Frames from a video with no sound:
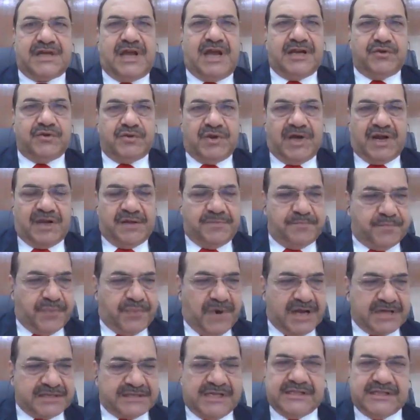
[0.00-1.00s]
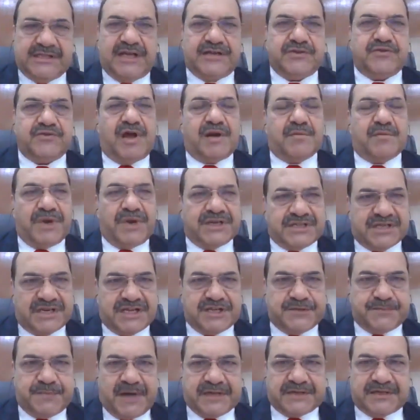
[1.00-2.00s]
and you are impartial, then you are much
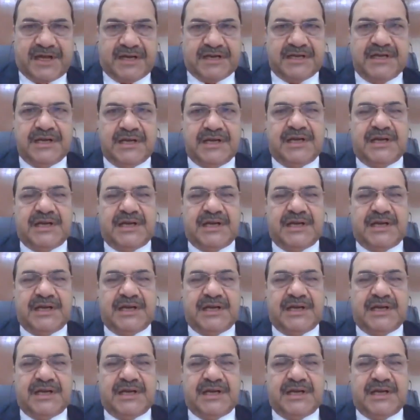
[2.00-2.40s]
respected,